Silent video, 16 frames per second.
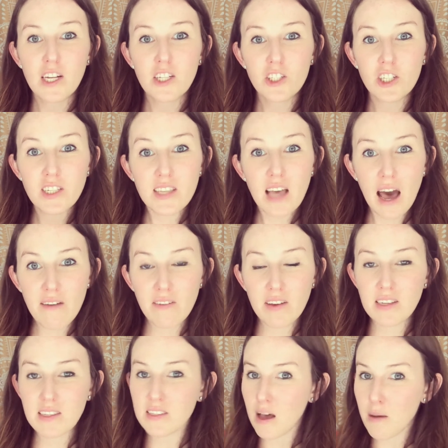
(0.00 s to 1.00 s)
just
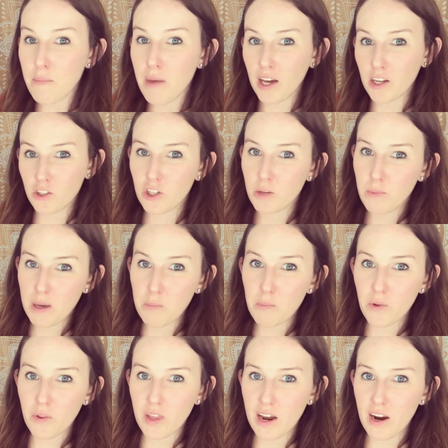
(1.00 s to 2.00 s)
having some extra
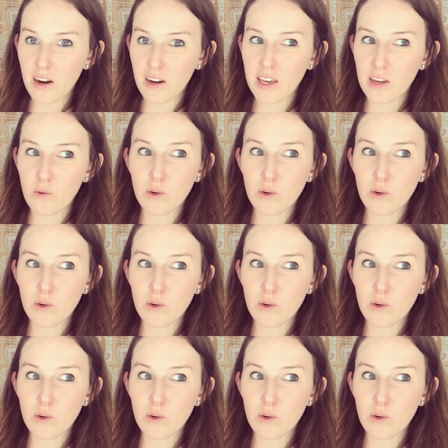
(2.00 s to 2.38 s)
people there can